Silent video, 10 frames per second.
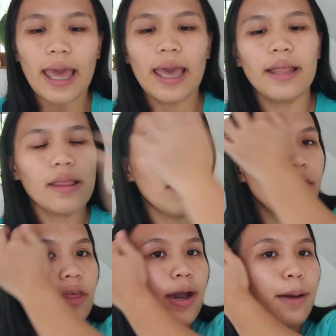and
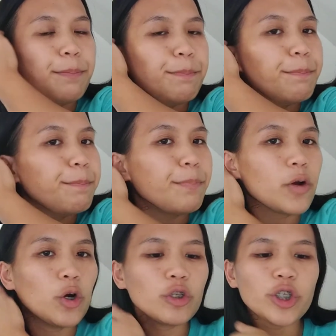the
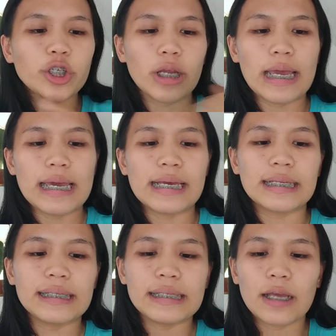approach
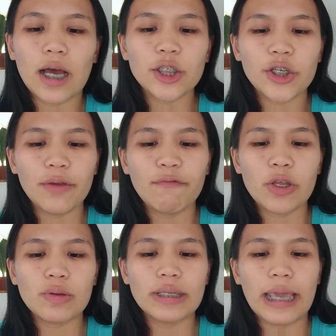is achieved
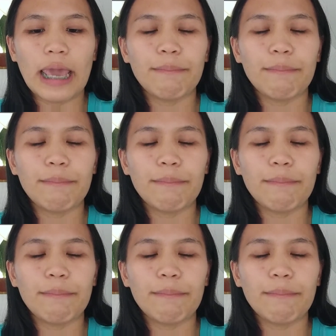using a